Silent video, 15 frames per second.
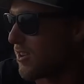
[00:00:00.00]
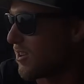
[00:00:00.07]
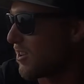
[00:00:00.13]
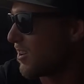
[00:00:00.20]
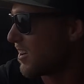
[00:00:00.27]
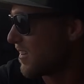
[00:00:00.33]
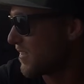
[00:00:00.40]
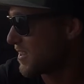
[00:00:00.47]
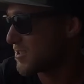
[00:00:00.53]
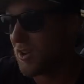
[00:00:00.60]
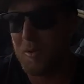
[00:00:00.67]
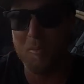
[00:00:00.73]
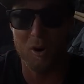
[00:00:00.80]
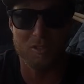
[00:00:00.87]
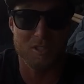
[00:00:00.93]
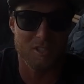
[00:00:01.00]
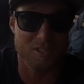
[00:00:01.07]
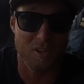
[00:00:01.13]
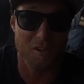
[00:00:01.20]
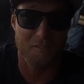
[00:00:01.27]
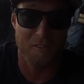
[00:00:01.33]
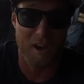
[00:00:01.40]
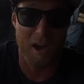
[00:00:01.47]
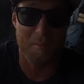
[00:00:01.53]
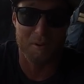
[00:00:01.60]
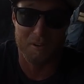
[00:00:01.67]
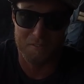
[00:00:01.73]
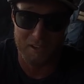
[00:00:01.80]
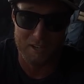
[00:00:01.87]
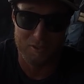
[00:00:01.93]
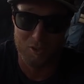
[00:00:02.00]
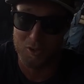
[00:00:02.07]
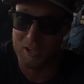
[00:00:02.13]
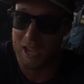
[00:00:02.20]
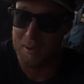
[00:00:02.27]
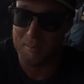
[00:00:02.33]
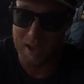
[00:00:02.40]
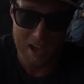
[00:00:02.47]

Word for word: or there's no mozzies so far, but if they do get